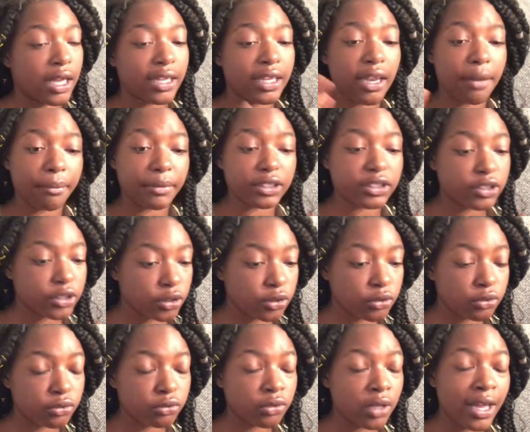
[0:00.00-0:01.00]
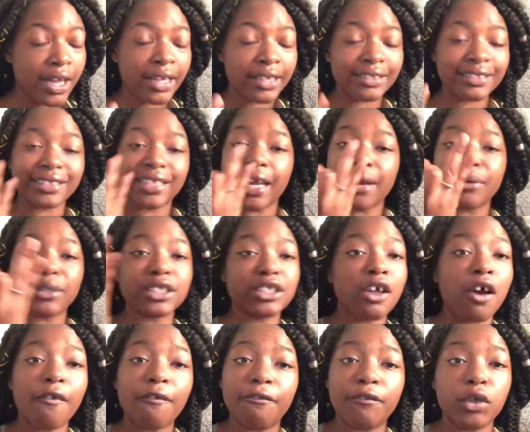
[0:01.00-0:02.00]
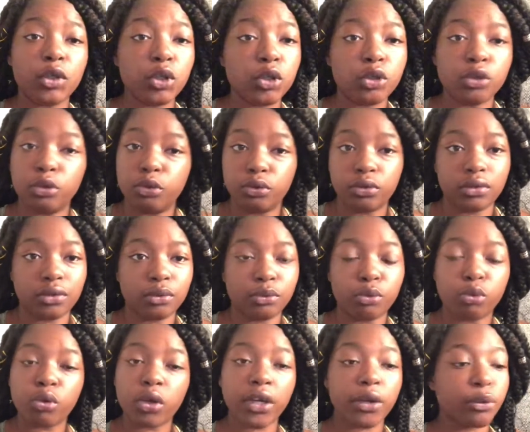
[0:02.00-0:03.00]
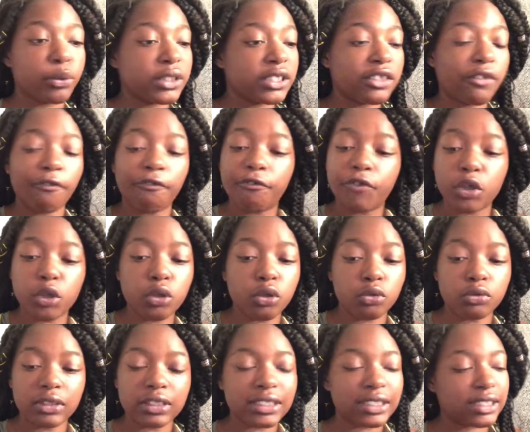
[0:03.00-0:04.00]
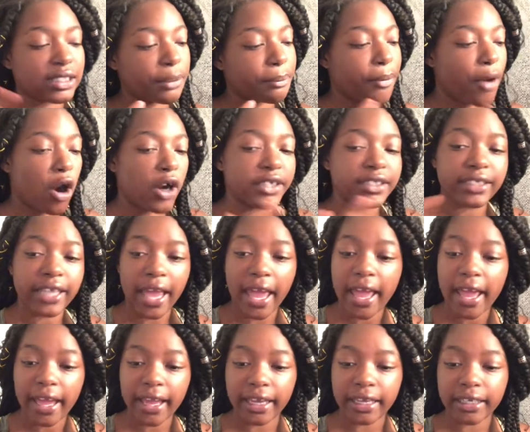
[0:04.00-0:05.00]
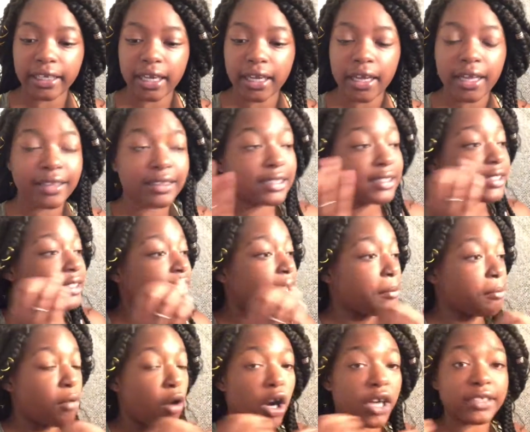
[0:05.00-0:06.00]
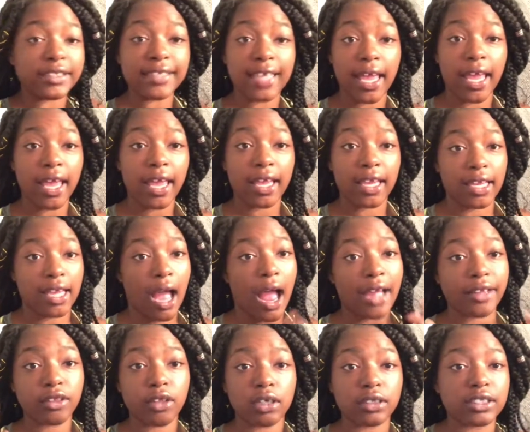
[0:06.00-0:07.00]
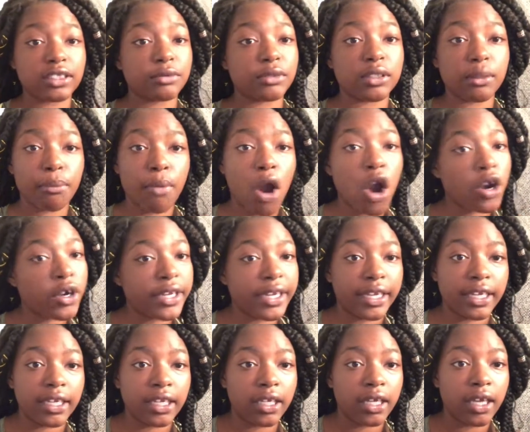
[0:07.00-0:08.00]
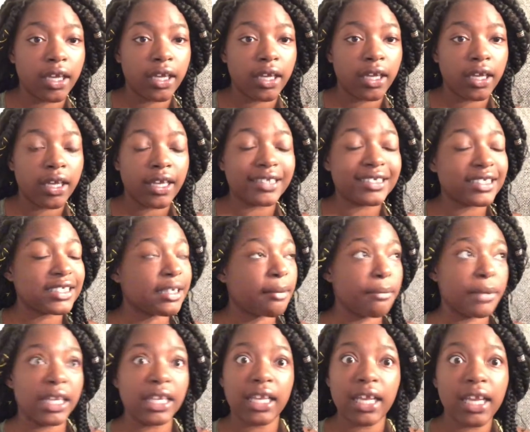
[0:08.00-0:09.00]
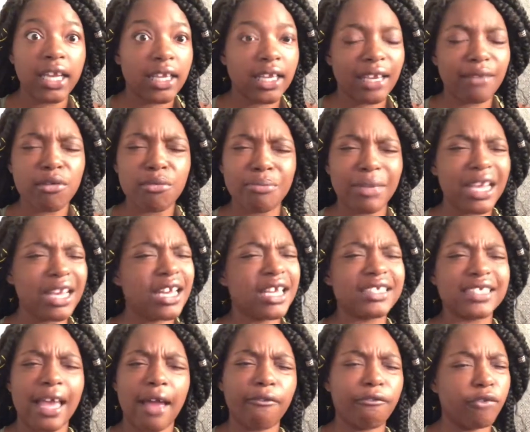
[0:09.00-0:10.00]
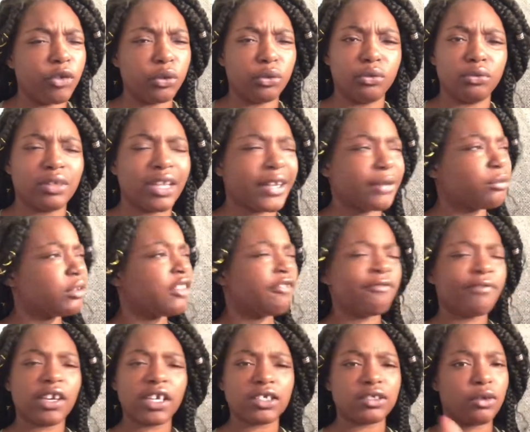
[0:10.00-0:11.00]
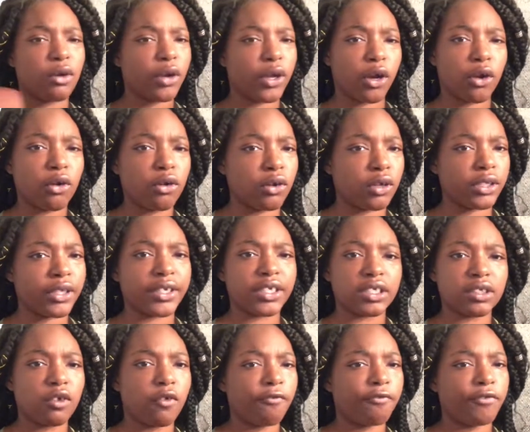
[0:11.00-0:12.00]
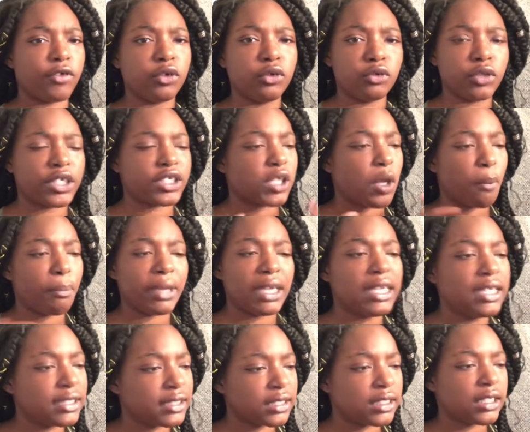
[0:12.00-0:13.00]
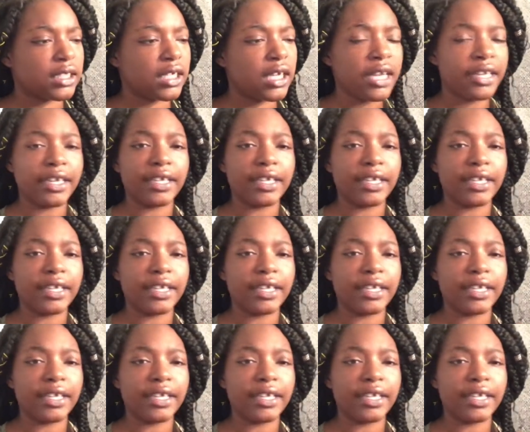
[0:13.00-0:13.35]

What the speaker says: Number 2, there was no food. Where was the food? This is a party. This is a party. I thought this was a party. Is this a meeting? Even meetings have food. Like, what the fuck is going on? There's no food. There's no pizza.